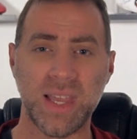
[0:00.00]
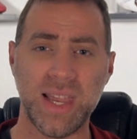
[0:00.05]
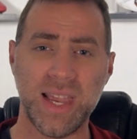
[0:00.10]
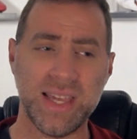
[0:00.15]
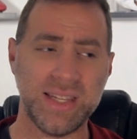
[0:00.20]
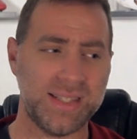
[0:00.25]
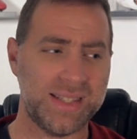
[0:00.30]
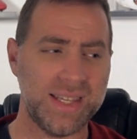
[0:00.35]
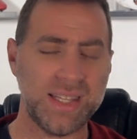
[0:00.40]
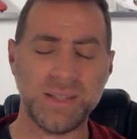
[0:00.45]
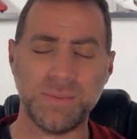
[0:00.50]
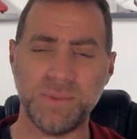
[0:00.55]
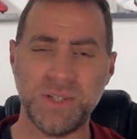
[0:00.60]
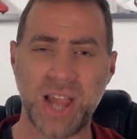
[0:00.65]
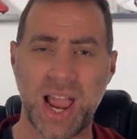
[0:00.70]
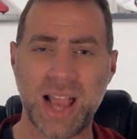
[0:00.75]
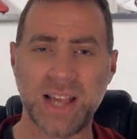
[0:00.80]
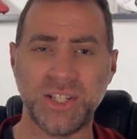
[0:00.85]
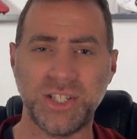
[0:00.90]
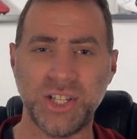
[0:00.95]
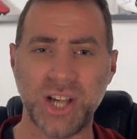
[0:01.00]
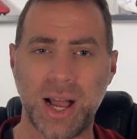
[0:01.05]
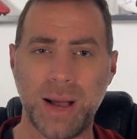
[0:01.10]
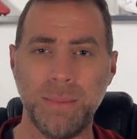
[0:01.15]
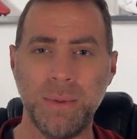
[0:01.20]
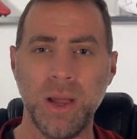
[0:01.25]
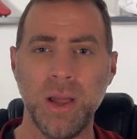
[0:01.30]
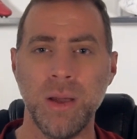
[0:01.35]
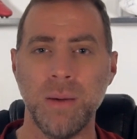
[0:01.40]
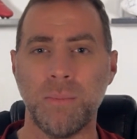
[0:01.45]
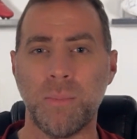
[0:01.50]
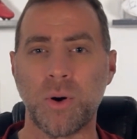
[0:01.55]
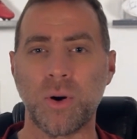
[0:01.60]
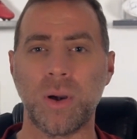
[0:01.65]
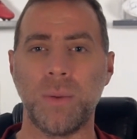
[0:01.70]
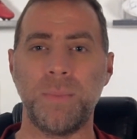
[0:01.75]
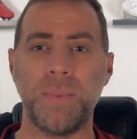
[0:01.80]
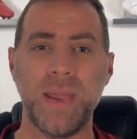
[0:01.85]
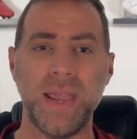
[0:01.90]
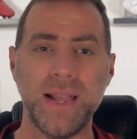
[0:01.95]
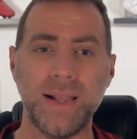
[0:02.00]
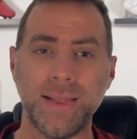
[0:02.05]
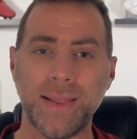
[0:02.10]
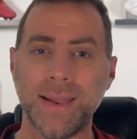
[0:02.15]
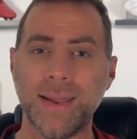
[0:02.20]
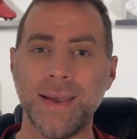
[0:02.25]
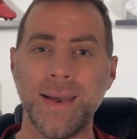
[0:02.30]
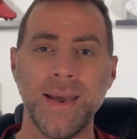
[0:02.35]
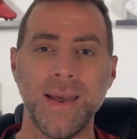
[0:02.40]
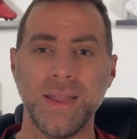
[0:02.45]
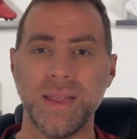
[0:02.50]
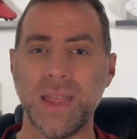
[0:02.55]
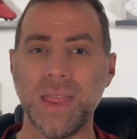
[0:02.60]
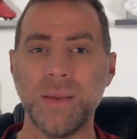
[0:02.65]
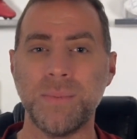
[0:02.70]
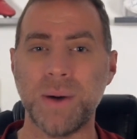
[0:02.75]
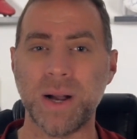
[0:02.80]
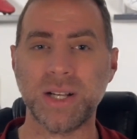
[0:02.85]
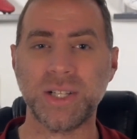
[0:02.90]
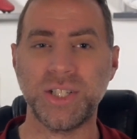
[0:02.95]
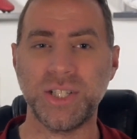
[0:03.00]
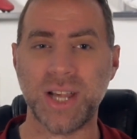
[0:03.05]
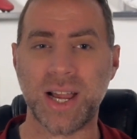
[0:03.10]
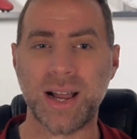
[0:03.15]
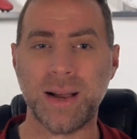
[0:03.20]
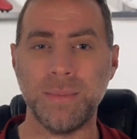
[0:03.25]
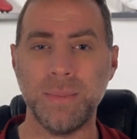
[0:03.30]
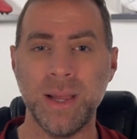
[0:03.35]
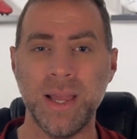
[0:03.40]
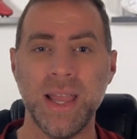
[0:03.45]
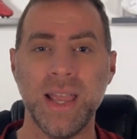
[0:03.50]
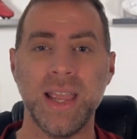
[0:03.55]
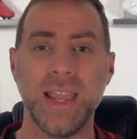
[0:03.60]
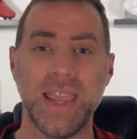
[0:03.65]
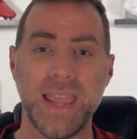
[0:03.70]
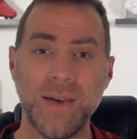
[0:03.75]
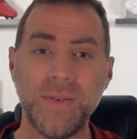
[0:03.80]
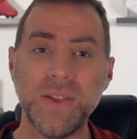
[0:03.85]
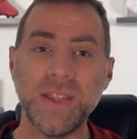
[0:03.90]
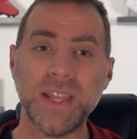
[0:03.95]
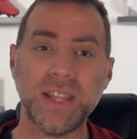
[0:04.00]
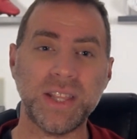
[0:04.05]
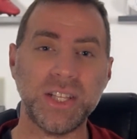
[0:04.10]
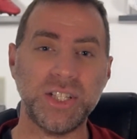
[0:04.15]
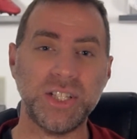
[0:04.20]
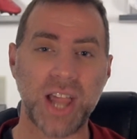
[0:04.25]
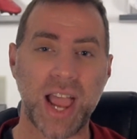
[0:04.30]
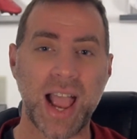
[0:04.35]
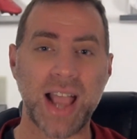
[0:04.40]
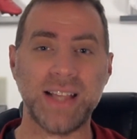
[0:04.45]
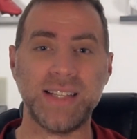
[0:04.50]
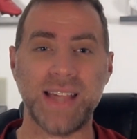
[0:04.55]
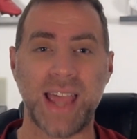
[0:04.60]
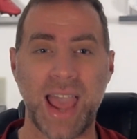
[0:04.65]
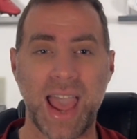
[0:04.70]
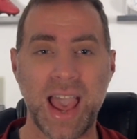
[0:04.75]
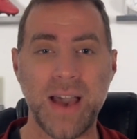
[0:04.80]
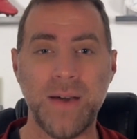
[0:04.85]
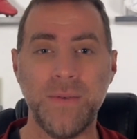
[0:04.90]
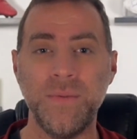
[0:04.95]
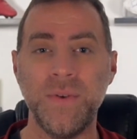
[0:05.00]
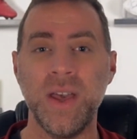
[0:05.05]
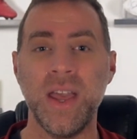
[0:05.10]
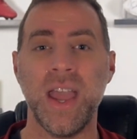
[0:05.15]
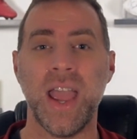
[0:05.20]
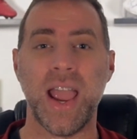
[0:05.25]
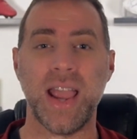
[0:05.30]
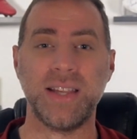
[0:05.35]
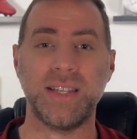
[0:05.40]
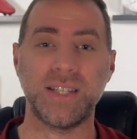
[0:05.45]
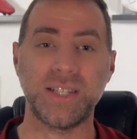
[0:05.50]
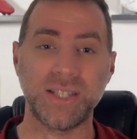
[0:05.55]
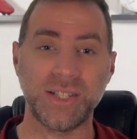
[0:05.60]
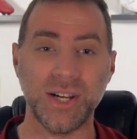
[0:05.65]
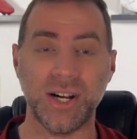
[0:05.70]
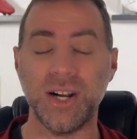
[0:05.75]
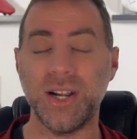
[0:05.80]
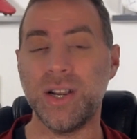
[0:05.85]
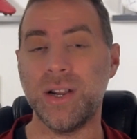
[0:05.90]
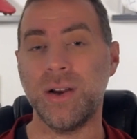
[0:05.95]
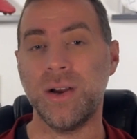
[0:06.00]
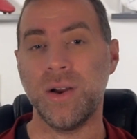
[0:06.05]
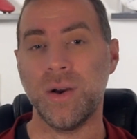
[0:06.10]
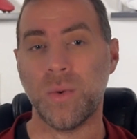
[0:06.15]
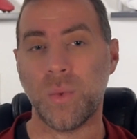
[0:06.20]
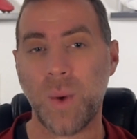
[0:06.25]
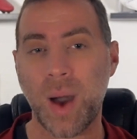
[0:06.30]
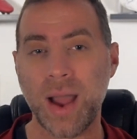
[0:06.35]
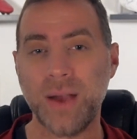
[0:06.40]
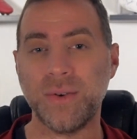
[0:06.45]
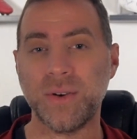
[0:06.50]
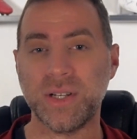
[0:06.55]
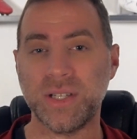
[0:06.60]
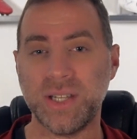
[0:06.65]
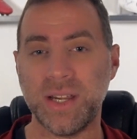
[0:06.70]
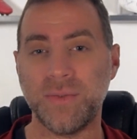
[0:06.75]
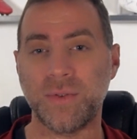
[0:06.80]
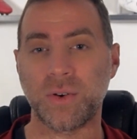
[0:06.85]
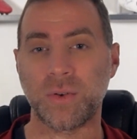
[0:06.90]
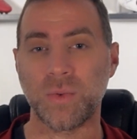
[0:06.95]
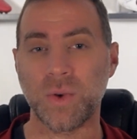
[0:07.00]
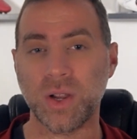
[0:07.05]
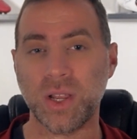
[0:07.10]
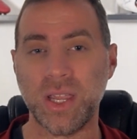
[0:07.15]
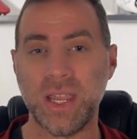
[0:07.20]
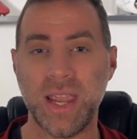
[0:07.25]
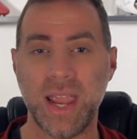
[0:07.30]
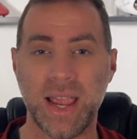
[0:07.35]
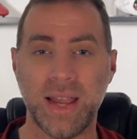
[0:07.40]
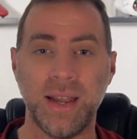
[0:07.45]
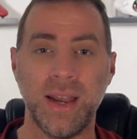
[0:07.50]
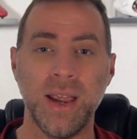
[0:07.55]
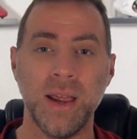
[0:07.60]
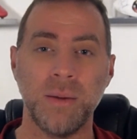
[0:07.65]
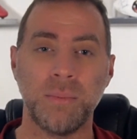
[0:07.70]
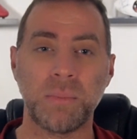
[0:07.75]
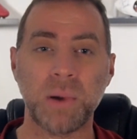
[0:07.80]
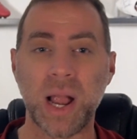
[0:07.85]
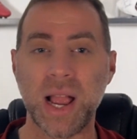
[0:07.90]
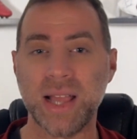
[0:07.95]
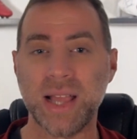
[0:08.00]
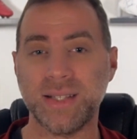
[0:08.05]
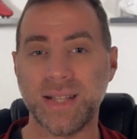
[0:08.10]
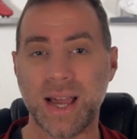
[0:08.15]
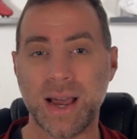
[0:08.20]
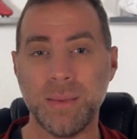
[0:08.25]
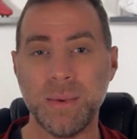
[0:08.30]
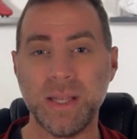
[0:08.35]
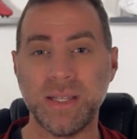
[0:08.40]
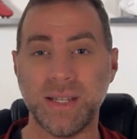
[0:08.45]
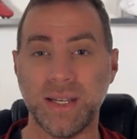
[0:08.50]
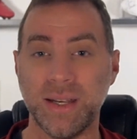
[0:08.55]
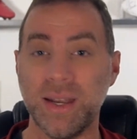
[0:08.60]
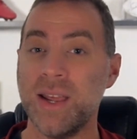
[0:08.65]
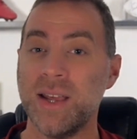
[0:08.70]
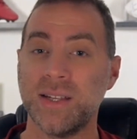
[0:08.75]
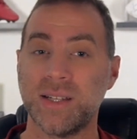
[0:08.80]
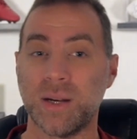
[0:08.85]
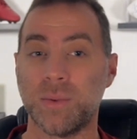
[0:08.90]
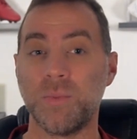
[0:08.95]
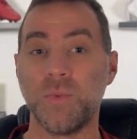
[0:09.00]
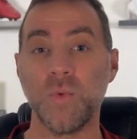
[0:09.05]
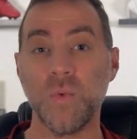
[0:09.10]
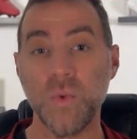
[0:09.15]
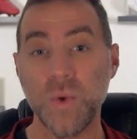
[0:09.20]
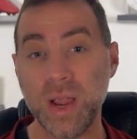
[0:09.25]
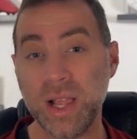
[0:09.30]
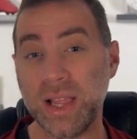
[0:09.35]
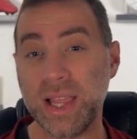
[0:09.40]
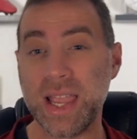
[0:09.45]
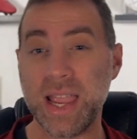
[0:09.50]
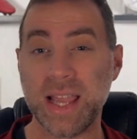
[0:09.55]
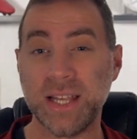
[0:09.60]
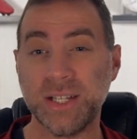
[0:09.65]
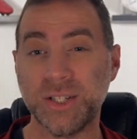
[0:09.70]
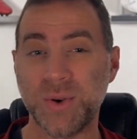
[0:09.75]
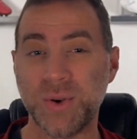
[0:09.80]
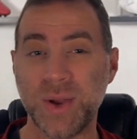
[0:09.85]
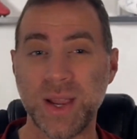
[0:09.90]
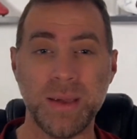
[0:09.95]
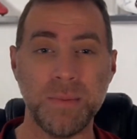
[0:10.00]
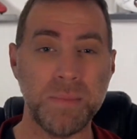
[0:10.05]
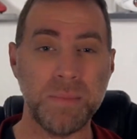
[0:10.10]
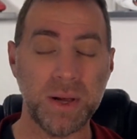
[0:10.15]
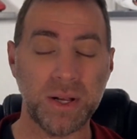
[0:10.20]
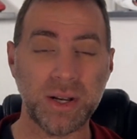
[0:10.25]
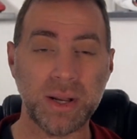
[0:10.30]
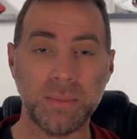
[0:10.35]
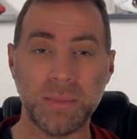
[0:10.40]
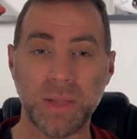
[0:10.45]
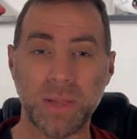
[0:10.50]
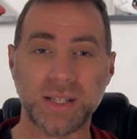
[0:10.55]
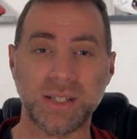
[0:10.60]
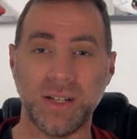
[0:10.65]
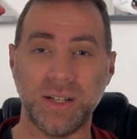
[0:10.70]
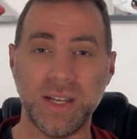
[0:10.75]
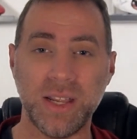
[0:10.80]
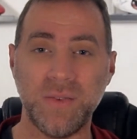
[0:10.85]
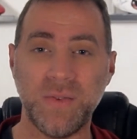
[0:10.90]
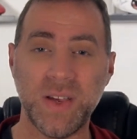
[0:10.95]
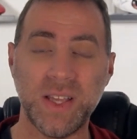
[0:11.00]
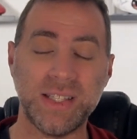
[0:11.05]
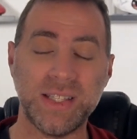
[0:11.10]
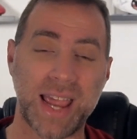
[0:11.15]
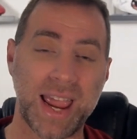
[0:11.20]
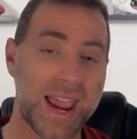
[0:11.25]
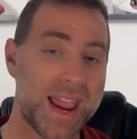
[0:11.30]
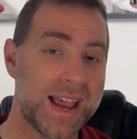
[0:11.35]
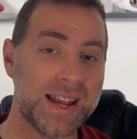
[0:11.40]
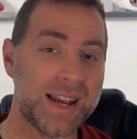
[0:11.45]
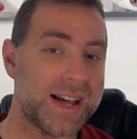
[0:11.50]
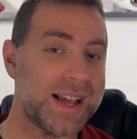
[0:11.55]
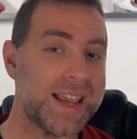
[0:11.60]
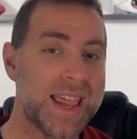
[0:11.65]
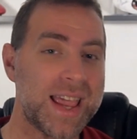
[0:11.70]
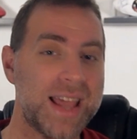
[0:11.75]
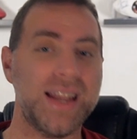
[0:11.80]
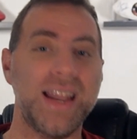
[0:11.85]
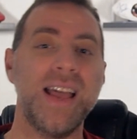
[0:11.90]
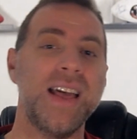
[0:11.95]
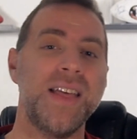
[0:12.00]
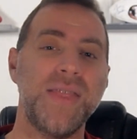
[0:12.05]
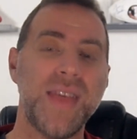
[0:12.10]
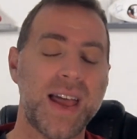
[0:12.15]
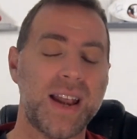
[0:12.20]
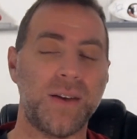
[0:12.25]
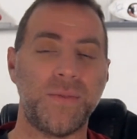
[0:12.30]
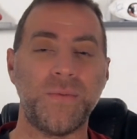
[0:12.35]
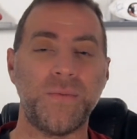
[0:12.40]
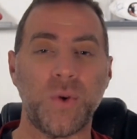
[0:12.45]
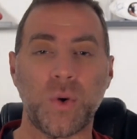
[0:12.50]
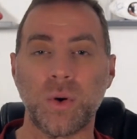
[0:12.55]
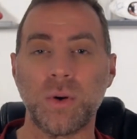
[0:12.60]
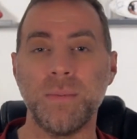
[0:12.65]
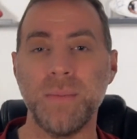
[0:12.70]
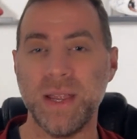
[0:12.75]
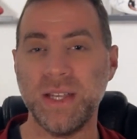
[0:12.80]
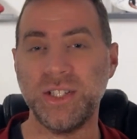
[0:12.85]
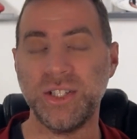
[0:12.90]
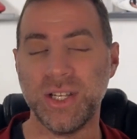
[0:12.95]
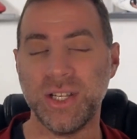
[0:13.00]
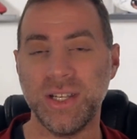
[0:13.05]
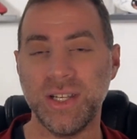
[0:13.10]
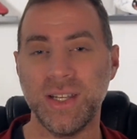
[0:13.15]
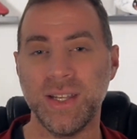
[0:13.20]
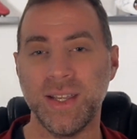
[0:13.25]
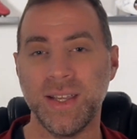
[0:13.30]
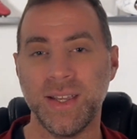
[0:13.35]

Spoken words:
Is this Jags job more appealing than the Bucs job, given that the Jags have a stud wide receiver rookie in Brian Thomas and some really intriguing building blocks on defense, and again, that aforementioned